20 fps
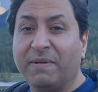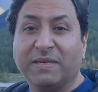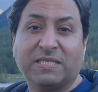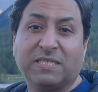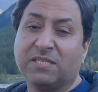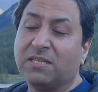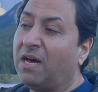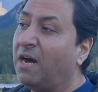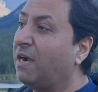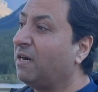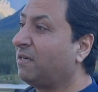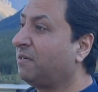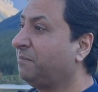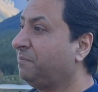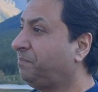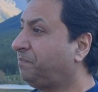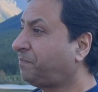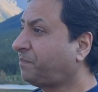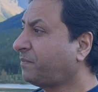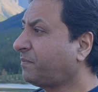It's not,
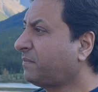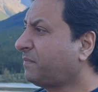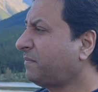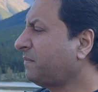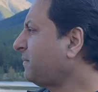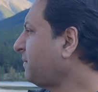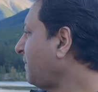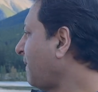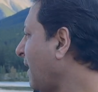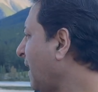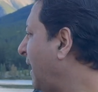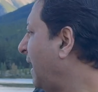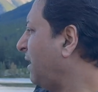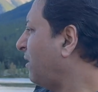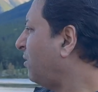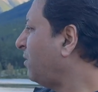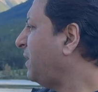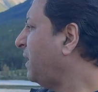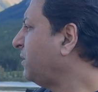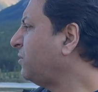I
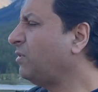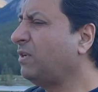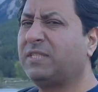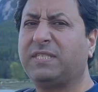don't think so.